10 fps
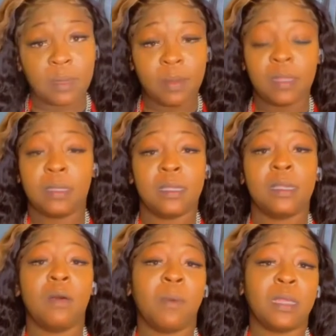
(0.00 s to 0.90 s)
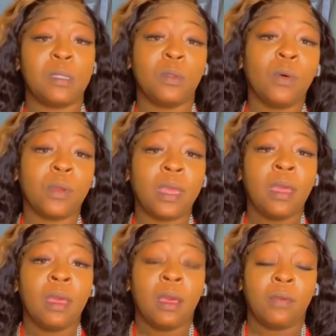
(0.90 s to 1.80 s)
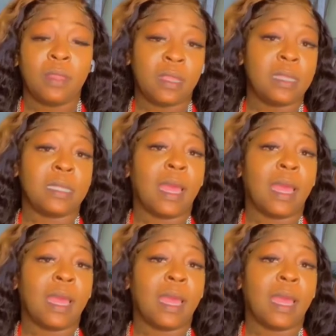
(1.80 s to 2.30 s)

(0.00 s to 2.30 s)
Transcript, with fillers: to begin to tell my story of the things